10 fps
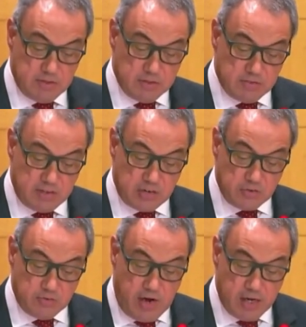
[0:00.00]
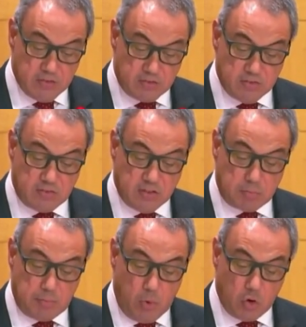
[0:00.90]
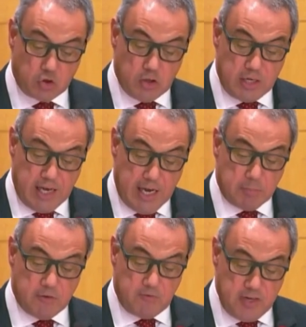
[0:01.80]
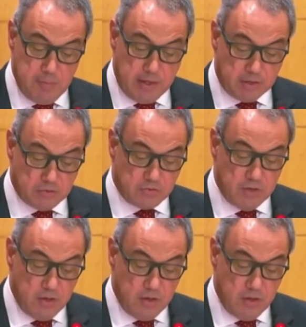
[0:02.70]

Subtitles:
that sexual violence is disproportionately aimed at females,